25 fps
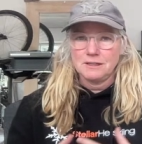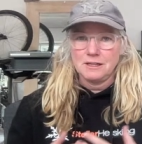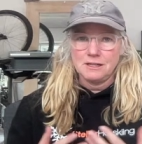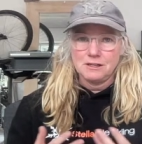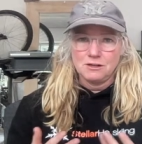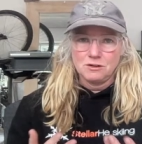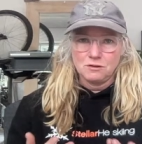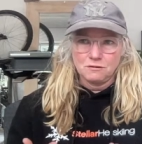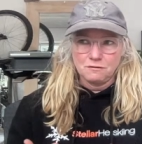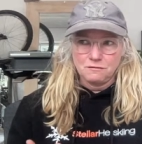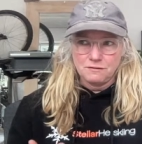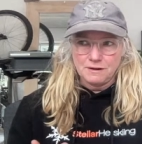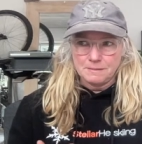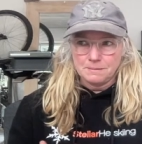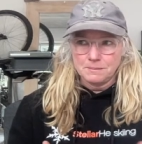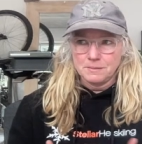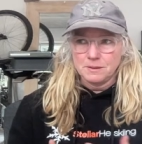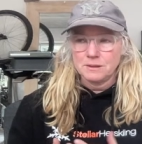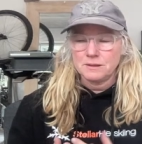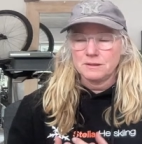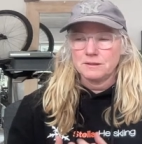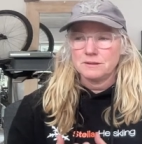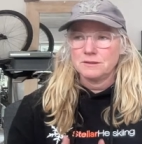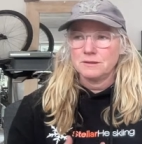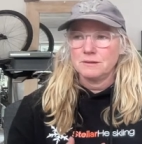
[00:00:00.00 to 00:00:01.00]
in
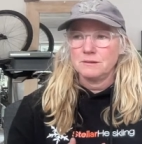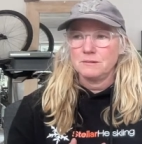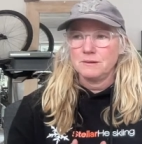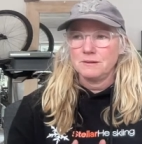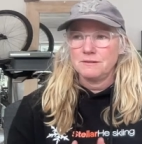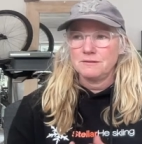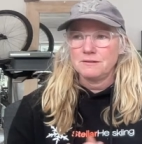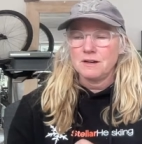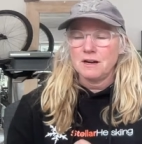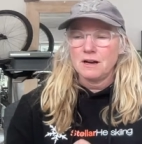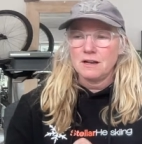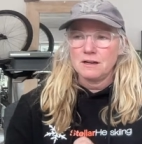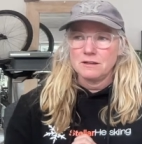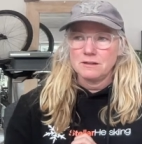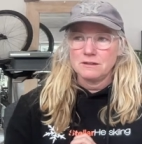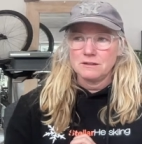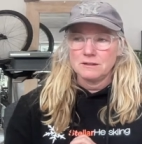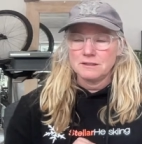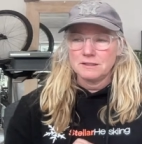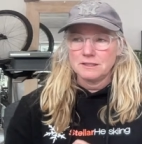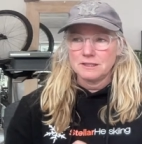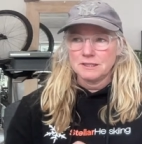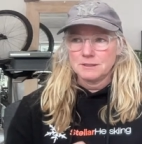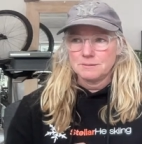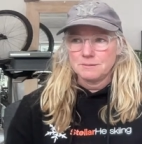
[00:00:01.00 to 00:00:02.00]
November. So we've got a
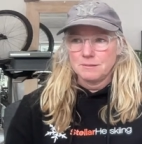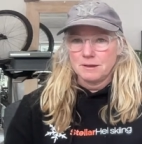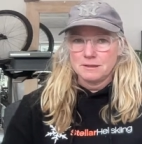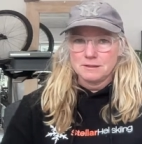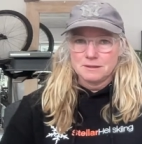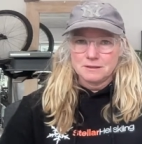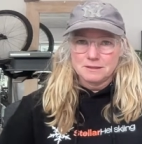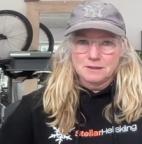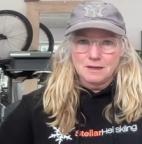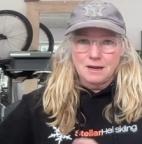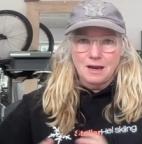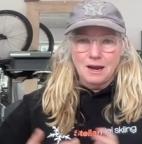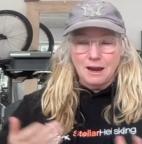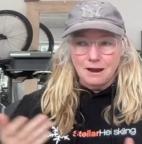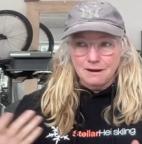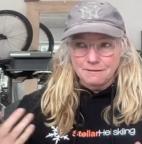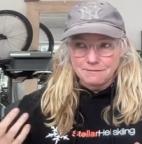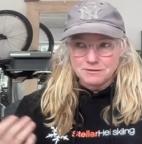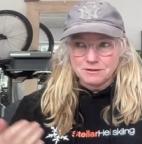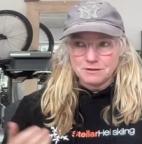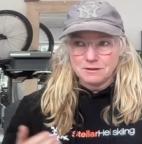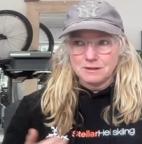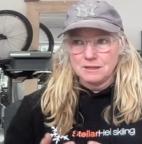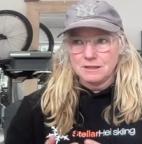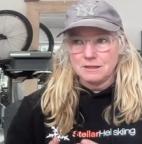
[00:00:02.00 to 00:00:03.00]
good 6 months
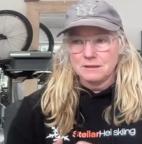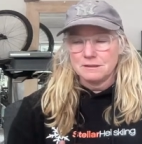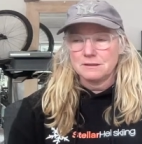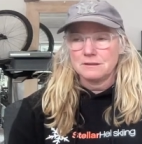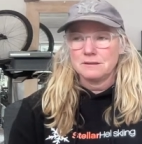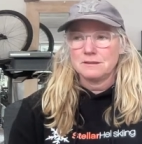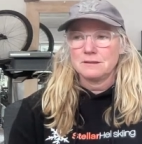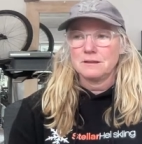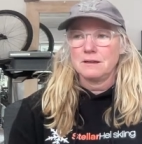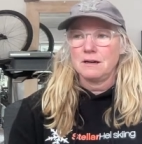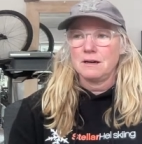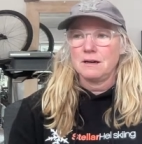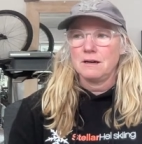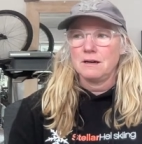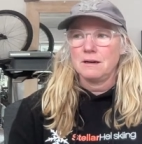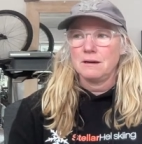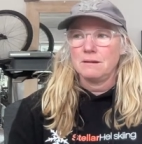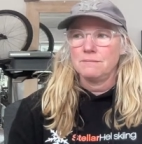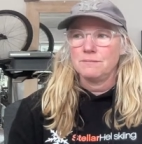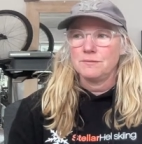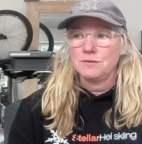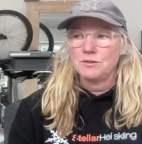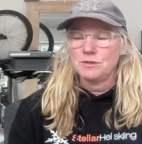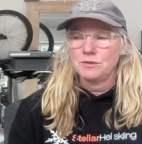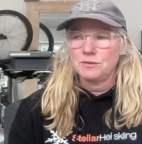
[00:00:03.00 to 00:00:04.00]
after this
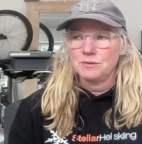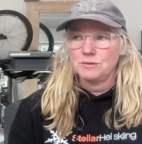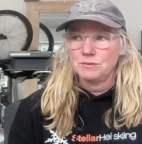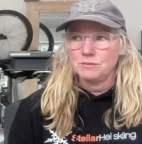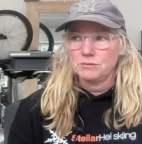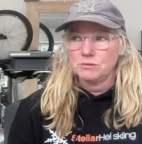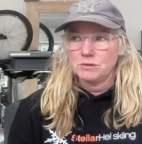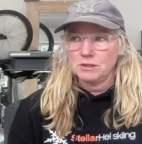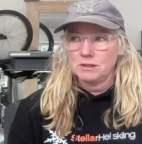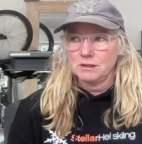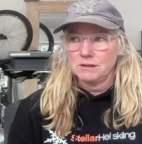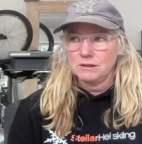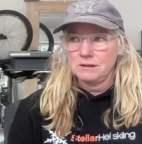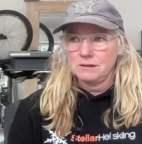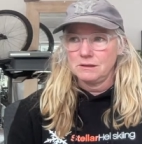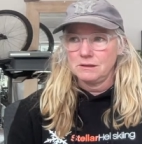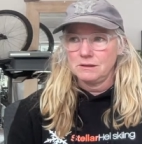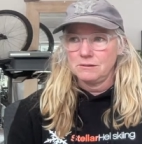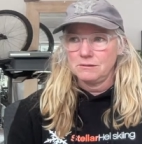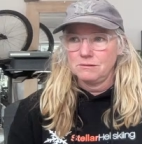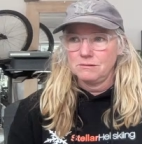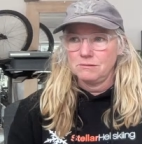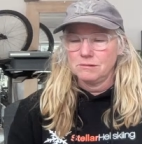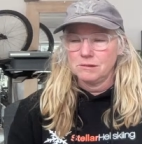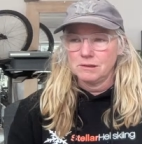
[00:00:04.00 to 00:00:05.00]
to
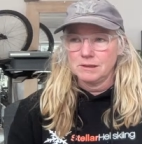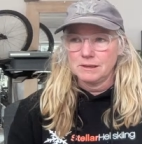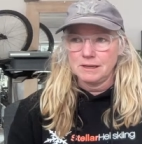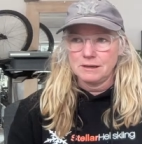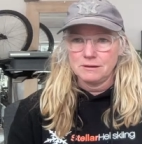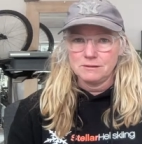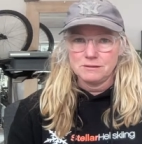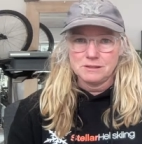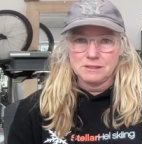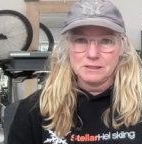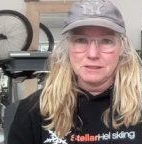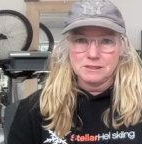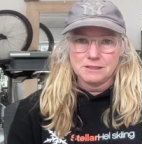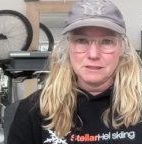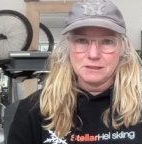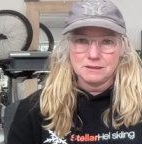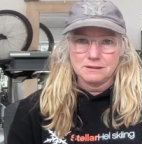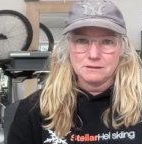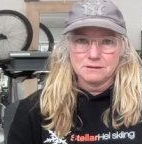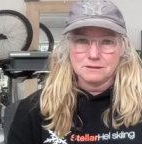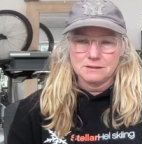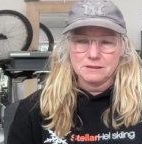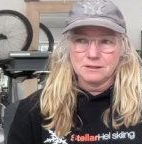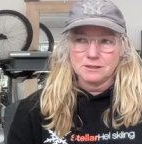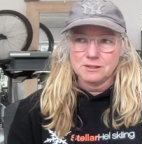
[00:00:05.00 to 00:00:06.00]
really work out
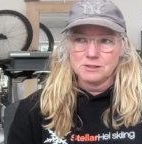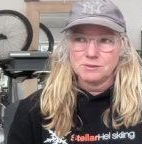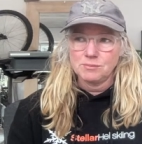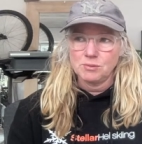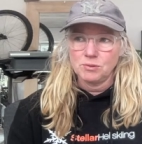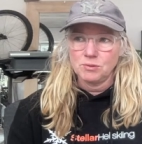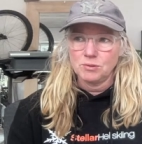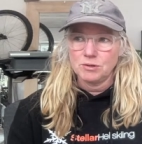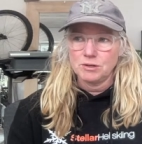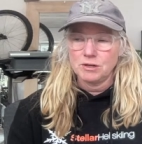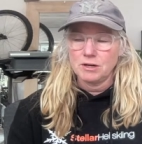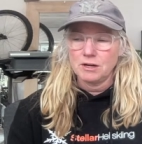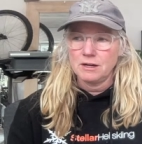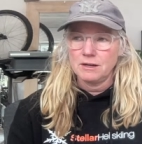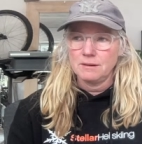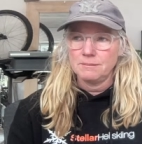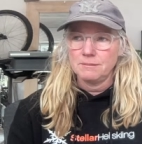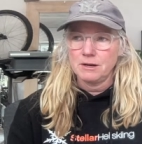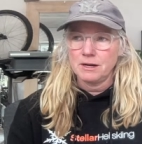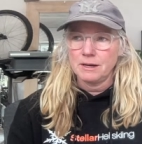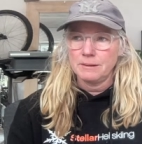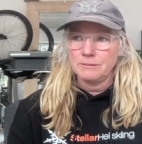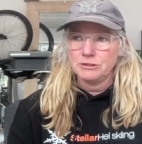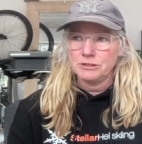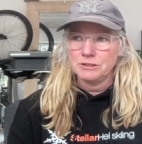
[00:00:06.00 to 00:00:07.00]
details and explore
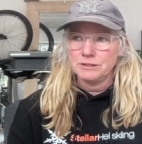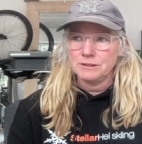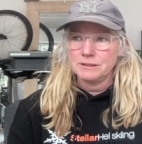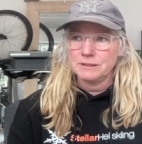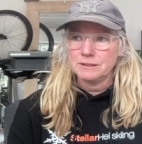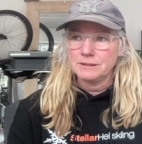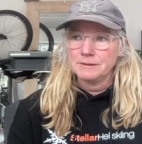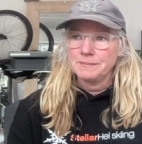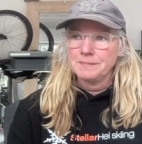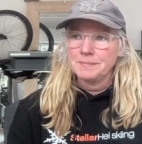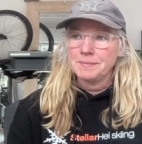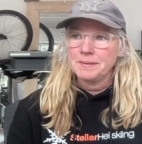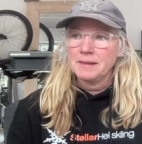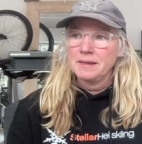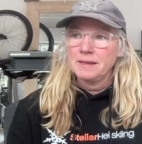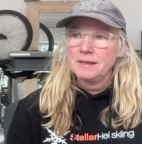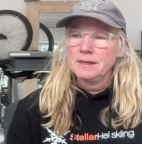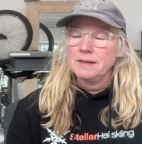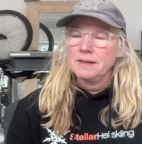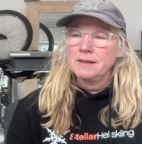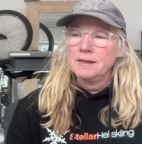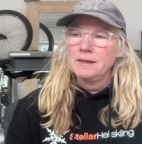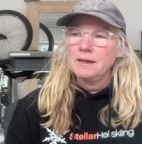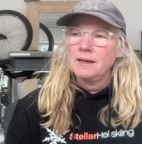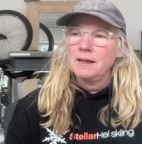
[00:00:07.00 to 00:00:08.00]
options.
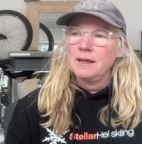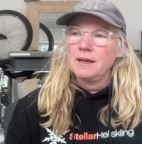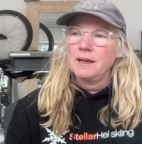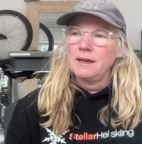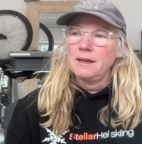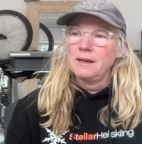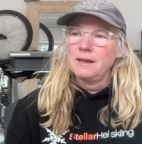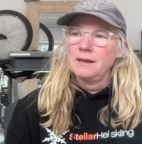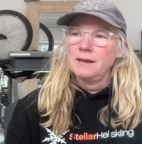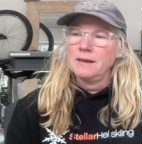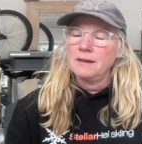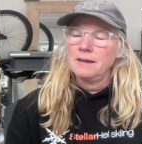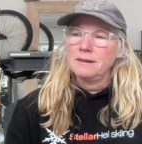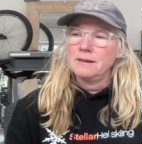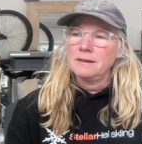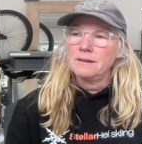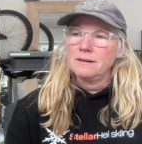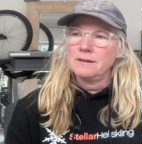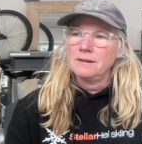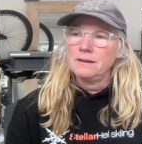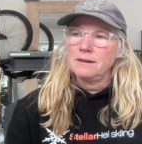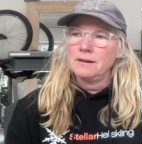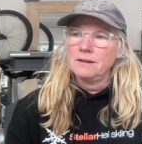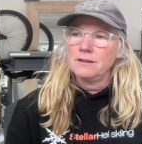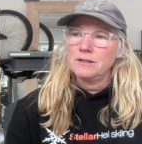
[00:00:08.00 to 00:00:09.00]
And
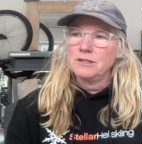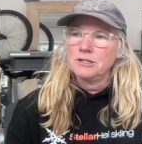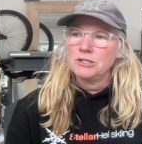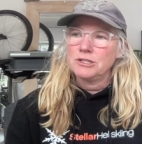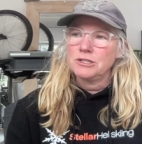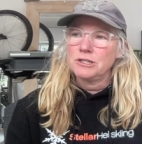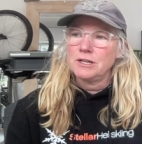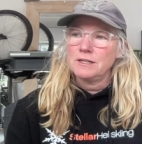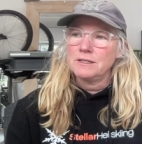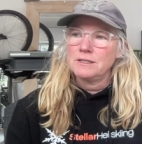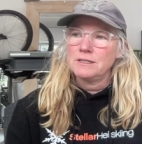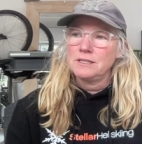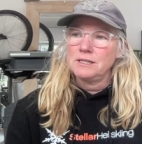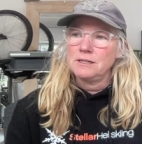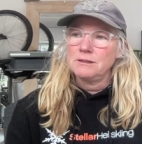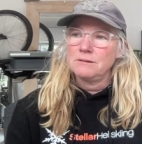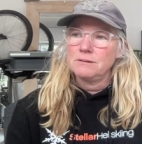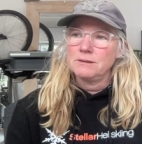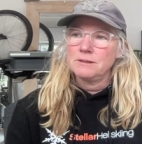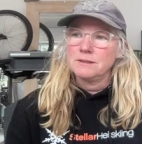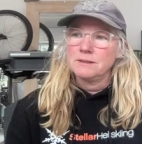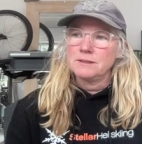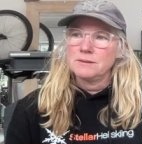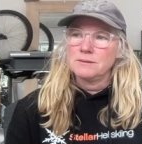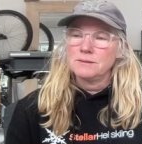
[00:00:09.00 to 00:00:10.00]
the other shot
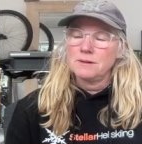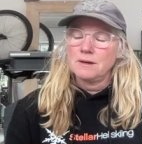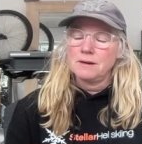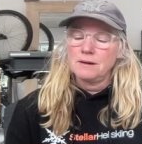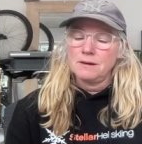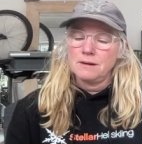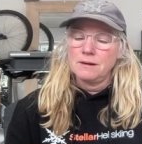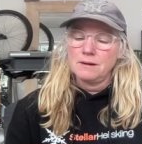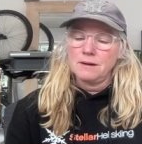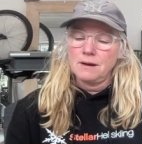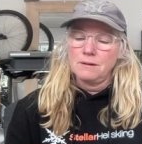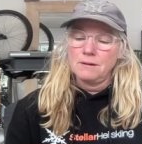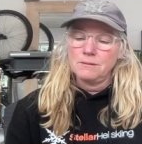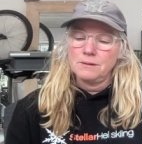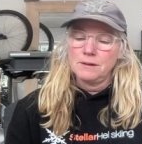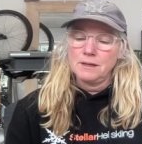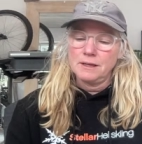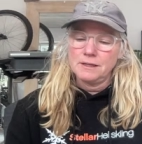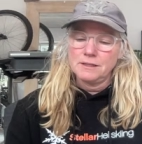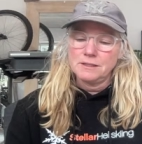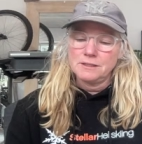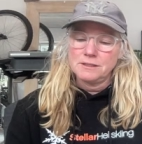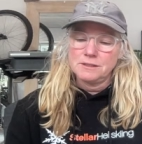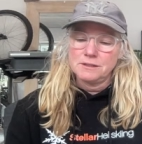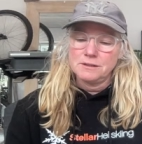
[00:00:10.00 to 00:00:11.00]
sequence I would
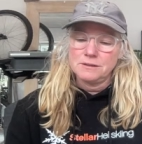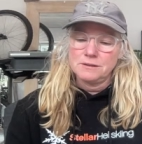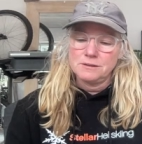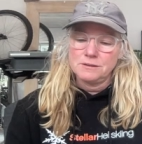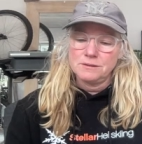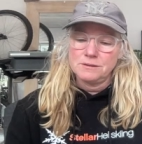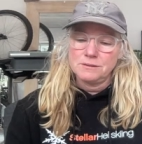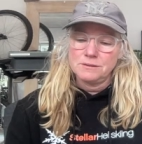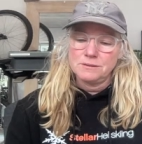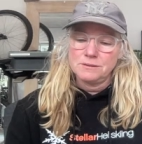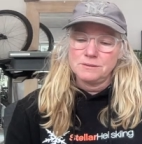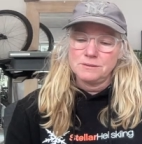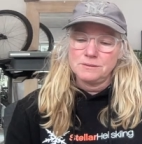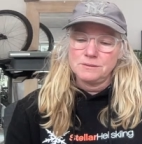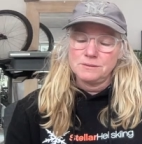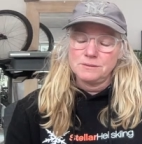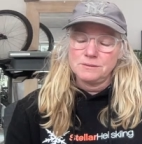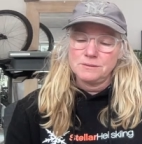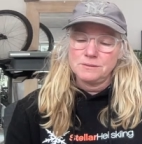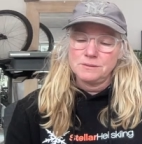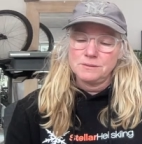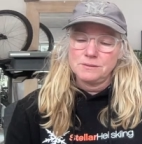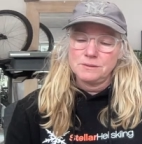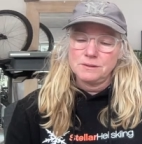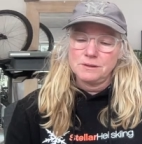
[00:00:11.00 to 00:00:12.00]
like
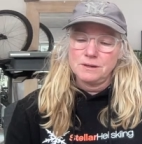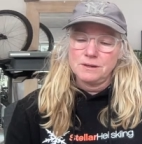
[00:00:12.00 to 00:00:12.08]
to